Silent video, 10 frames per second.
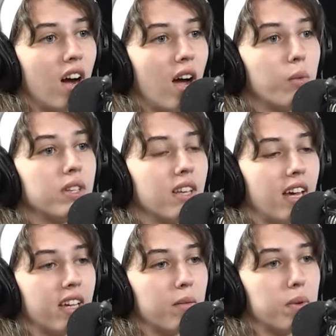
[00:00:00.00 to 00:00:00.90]
I would
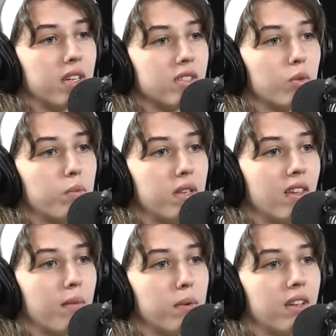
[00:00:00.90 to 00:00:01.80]
like it because it would be
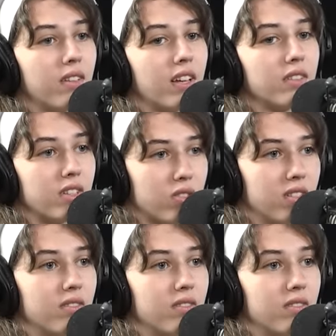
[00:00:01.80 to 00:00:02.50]
them being like, "Listen,